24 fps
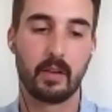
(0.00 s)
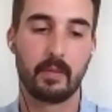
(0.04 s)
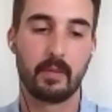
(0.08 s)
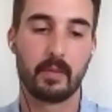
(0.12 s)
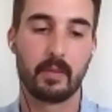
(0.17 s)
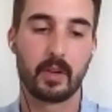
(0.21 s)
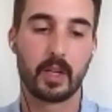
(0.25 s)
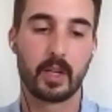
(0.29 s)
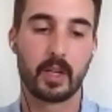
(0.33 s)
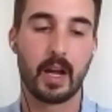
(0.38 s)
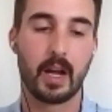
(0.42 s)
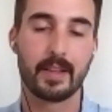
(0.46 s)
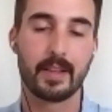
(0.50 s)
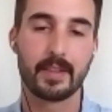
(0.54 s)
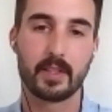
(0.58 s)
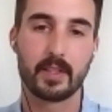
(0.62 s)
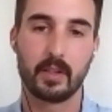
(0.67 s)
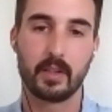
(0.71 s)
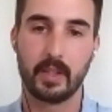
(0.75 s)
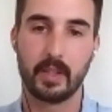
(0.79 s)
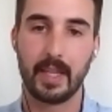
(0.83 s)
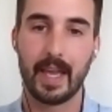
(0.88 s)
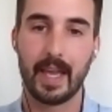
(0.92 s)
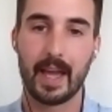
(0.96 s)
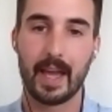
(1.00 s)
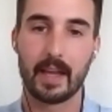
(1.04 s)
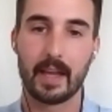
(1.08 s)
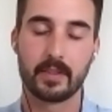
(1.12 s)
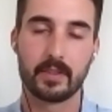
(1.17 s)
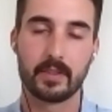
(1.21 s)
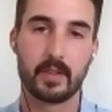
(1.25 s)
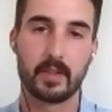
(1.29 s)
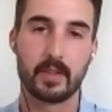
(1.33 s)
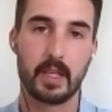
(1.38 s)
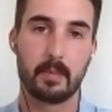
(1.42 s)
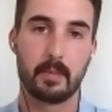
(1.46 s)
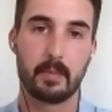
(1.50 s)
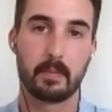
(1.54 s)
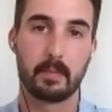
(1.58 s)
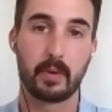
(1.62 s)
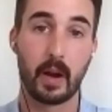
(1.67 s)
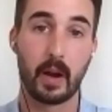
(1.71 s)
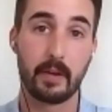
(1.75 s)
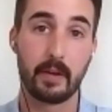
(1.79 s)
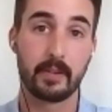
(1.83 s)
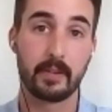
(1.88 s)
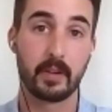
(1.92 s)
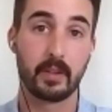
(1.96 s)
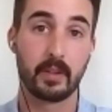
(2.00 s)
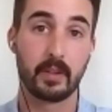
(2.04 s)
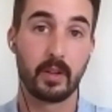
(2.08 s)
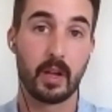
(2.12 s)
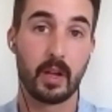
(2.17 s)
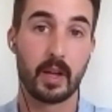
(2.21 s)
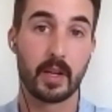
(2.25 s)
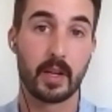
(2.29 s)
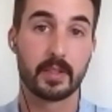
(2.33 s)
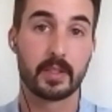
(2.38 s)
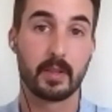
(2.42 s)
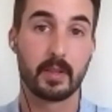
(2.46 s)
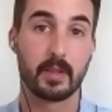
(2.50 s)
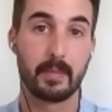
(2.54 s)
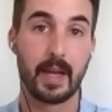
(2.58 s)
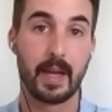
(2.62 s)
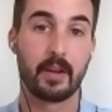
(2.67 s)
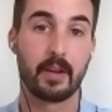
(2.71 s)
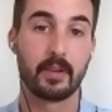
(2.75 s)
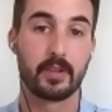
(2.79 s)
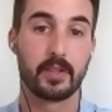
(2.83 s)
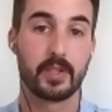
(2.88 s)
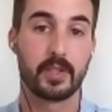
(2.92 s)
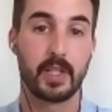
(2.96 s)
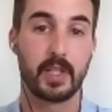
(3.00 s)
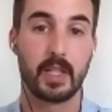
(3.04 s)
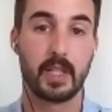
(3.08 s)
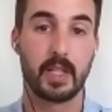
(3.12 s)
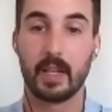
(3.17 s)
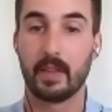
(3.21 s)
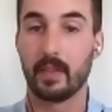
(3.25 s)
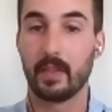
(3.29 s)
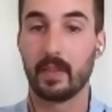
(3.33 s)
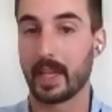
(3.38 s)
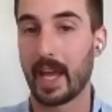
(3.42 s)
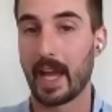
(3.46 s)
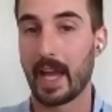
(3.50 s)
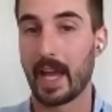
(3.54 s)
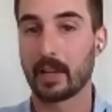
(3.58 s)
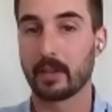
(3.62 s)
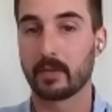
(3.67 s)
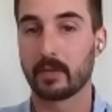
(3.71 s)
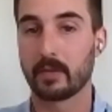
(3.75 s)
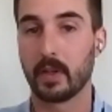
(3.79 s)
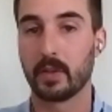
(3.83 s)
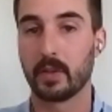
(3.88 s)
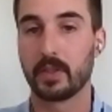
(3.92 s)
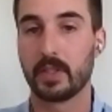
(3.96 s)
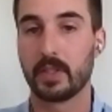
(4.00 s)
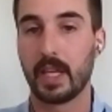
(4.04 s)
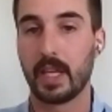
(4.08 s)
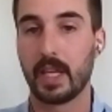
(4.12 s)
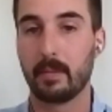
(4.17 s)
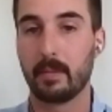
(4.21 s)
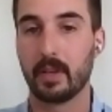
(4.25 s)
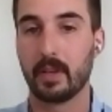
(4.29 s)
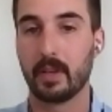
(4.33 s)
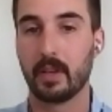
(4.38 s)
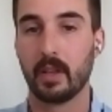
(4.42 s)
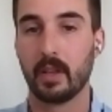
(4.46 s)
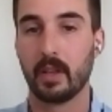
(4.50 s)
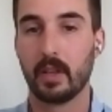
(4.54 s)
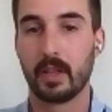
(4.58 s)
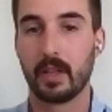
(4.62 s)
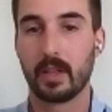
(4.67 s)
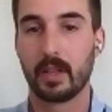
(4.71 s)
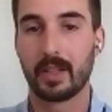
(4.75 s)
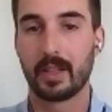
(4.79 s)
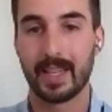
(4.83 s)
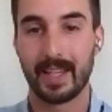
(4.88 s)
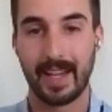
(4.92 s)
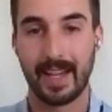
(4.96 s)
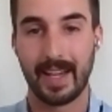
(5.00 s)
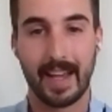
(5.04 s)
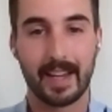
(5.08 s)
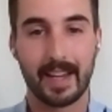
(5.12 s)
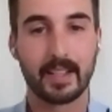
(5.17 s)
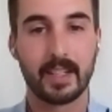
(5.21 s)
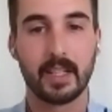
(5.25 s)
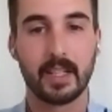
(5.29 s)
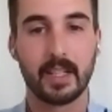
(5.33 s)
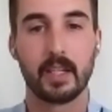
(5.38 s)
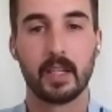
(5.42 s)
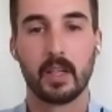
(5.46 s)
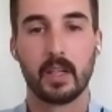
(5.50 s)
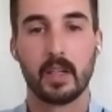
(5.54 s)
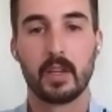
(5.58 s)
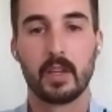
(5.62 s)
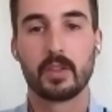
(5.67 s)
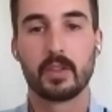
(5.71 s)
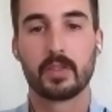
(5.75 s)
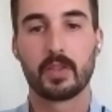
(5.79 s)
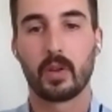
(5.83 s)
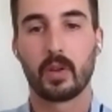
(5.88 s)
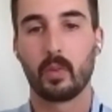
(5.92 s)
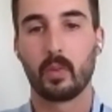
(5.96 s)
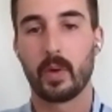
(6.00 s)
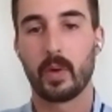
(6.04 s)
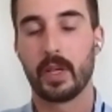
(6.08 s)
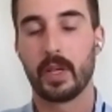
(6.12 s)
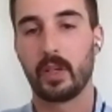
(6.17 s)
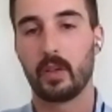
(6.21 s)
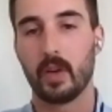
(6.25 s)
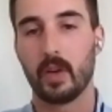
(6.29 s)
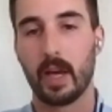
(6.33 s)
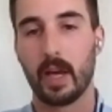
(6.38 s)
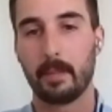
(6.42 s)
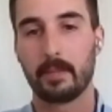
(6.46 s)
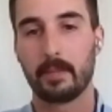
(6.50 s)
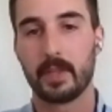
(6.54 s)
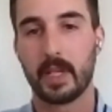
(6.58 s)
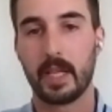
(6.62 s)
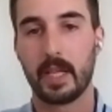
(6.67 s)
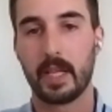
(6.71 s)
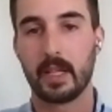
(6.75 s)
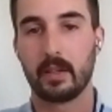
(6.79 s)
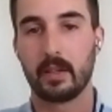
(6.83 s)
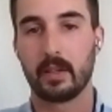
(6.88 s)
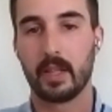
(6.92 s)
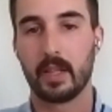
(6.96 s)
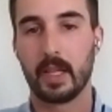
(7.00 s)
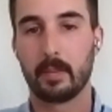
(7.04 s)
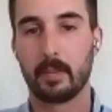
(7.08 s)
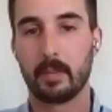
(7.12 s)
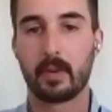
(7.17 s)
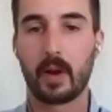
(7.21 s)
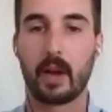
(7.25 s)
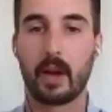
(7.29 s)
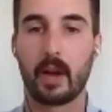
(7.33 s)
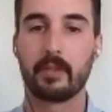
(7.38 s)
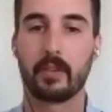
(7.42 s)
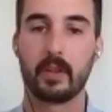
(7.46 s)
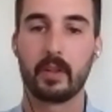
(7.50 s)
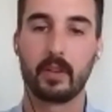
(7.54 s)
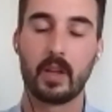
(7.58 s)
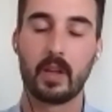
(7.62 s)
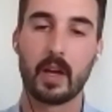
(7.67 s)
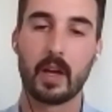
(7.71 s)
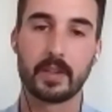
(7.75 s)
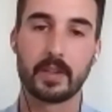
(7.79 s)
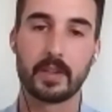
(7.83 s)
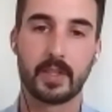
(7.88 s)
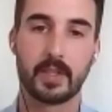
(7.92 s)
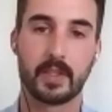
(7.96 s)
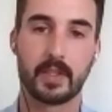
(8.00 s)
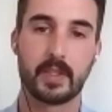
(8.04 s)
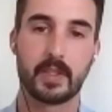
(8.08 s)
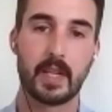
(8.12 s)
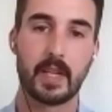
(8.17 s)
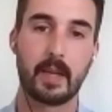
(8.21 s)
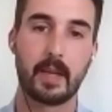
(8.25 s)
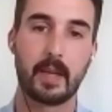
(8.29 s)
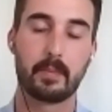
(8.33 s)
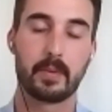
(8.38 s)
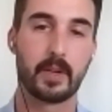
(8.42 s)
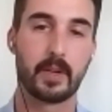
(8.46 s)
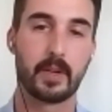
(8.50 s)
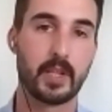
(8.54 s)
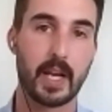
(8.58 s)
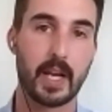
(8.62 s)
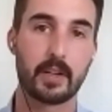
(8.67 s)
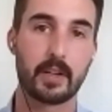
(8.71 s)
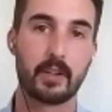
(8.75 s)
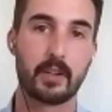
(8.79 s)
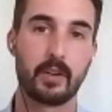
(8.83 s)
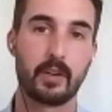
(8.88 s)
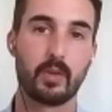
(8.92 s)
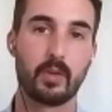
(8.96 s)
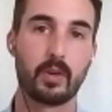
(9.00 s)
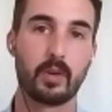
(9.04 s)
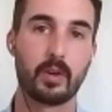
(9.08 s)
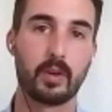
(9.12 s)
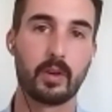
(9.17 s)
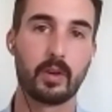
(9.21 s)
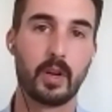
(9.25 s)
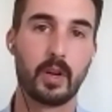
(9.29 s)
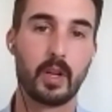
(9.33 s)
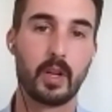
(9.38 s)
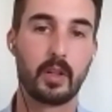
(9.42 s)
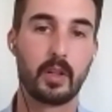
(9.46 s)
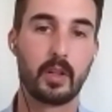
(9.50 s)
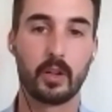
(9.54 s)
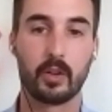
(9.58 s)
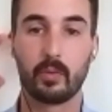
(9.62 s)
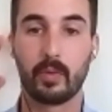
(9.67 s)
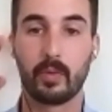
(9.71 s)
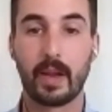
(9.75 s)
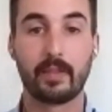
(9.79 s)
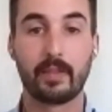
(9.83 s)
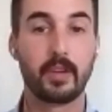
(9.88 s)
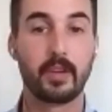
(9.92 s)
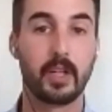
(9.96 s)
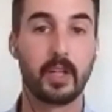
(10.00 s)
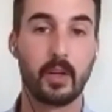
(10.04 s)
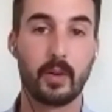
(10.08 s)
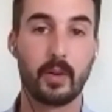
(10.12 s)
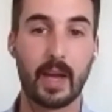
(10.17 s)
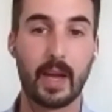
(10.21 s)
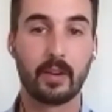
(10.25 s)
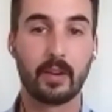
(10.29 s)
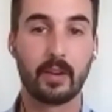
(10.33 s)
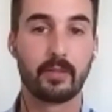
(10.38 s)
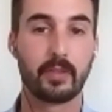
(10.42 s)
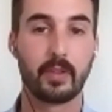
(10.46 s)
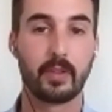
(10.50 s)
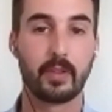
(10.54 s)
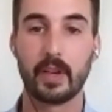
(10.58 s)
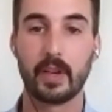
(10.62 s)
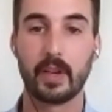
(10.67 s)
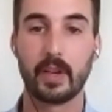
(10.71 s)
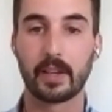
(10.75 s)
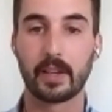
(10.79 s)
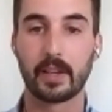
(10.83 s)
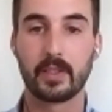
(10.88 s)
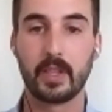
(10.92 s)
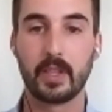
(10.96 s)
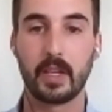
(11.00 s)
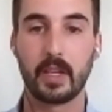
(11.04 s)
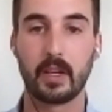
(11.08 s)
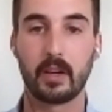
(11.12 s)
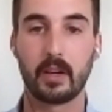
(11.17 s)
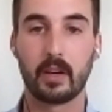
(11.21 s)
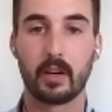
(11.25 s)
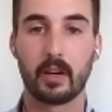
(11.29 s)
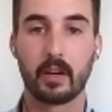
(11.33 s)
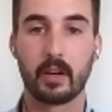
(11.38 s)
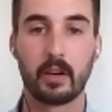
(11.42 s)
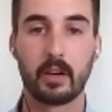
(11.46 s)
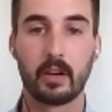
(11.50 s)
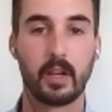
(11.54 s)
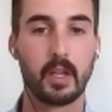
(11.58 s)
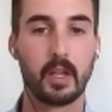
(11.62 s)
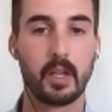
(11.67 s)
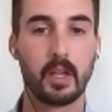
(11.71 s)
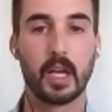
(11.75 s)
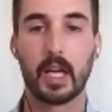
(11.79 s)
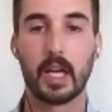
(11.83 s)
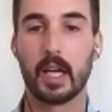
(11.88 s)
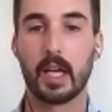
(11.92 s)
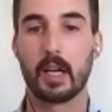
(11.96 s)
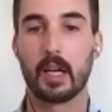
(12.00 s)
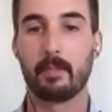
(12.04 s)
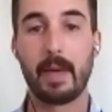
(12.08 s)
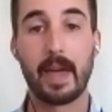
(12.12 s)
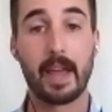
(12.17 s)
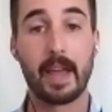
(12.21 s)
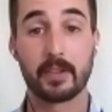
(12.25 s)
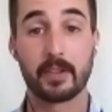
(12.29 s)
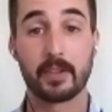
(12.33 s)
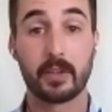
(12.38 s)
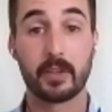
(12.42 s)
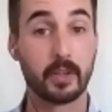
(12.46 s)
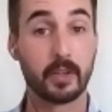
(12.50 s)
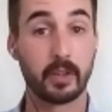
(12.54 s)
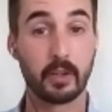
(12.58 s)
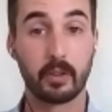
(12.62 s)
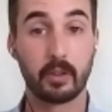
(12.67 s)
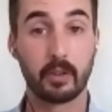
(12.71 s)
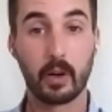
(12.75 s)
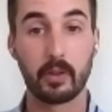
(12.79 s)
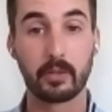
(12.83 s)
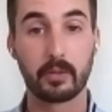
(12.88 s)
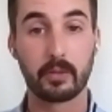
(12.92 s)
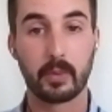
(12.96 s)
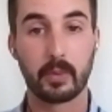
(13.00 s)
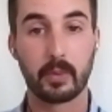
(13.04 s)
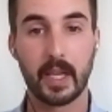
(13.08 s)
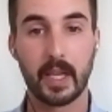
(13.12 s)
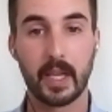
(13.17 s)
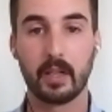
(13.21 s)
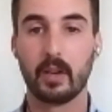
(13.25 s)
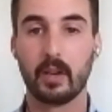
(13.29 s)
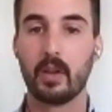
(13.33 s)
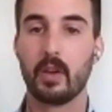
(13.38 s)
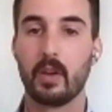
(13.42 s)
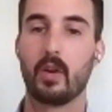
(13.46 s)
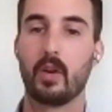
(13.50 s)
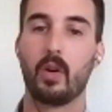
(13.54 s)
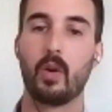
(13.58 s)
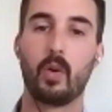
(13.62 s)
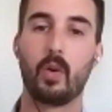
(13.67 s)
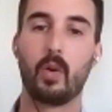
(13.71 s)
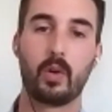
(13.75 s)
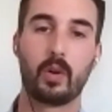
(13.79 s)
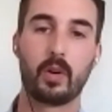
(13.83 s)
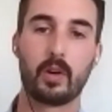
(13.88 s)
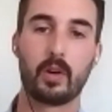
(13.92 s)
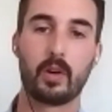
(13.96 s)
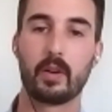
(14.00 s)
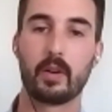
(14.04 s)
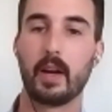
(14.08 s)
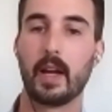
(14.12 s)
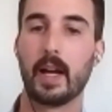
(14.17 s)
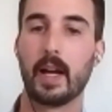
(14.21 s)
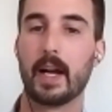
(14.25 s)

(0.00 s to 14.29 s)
constantly has the profit and loss, the balance sheet, and the cash flow statement connected. So when you update the profit and loss to say project your revenue out for the next year at a certain growth rate, or